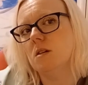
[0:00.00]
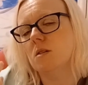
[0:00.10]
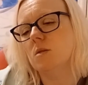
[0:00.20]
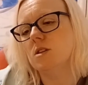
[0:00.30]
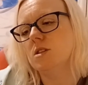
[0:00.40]

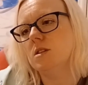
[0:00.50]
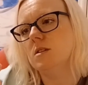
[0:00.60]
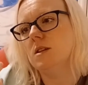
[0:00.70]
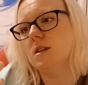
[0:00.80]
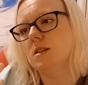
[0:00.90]

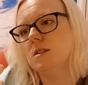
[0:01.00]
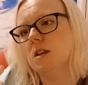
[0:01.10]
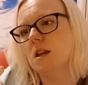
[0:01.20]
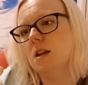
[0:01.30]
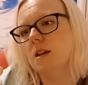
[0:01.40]
question is
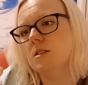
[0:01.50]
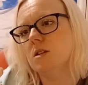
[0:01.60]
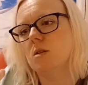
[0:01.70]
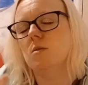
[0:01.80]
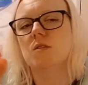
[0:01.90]
let
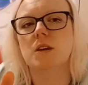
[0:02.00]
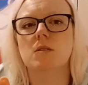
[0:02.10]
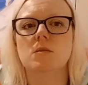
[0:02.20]
go of guilt.